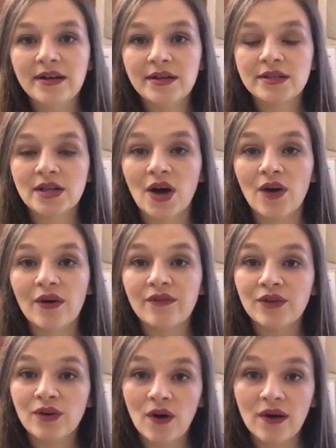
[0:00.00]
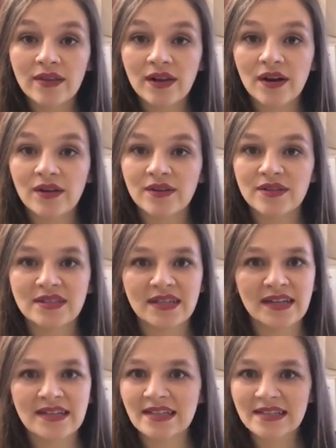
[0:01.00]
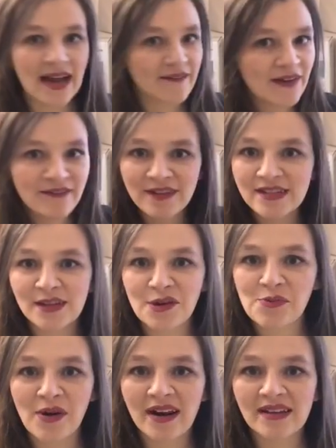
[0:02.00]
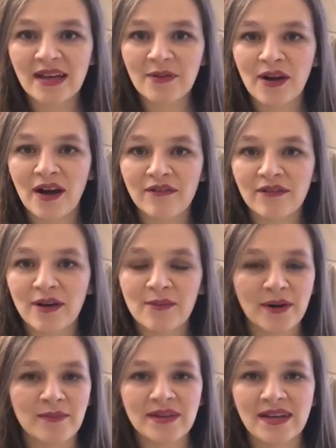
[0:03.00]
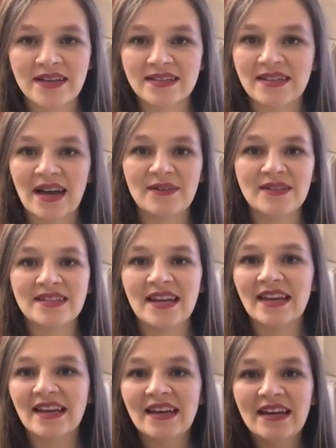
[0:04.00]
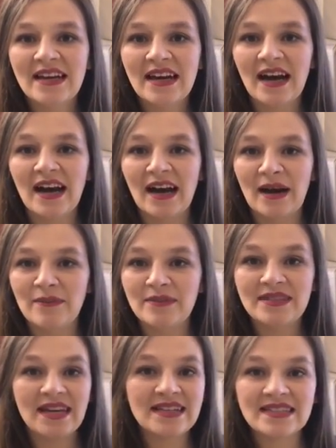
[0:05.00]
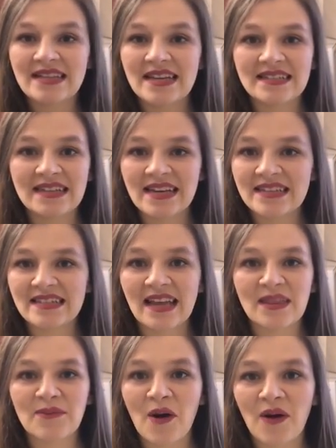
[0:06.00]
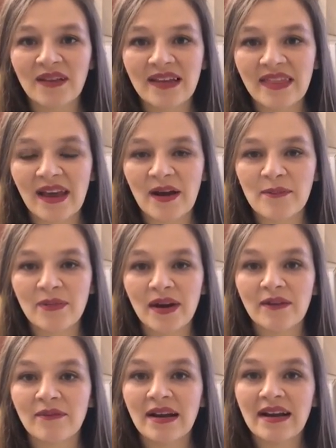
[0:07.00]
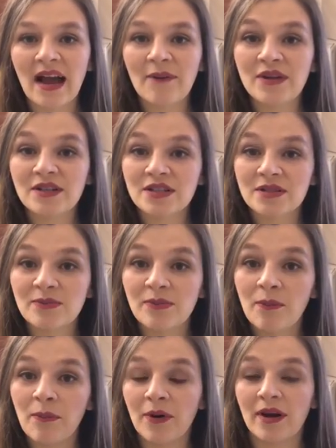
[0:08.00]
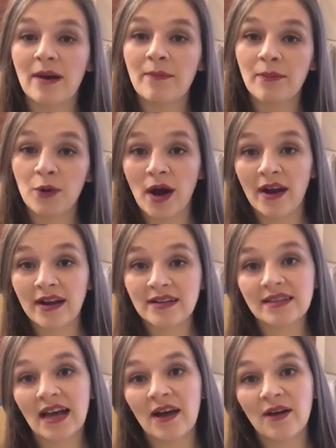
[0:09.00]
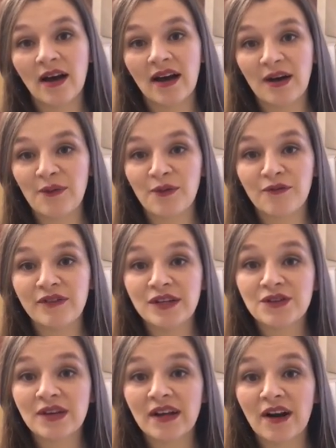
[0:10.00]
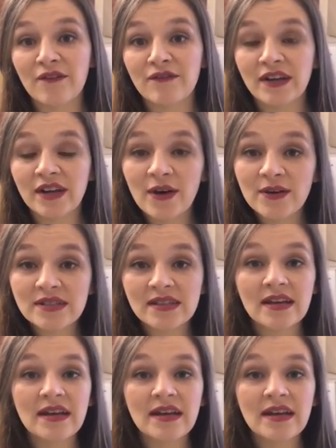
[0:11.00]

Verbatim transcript: So if you go on there, you'll see it doesn't have every single product that we offer at Byrne, because that would take days and days and days to get them all in there. But right now we just put up products that we're featuring in our videos.